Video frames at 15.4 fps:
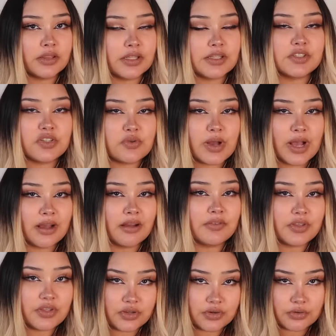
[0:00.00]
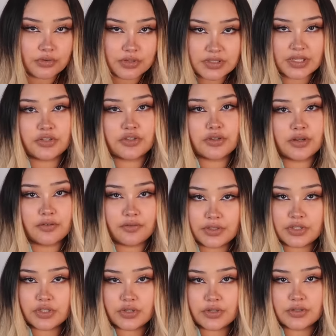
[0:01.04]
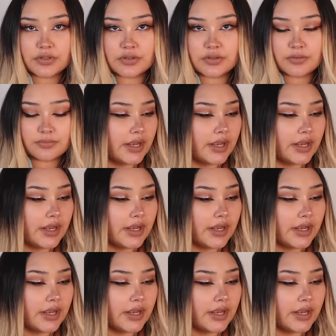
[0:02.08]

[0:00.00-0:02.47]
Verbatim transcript: unless you have Eurocentric features.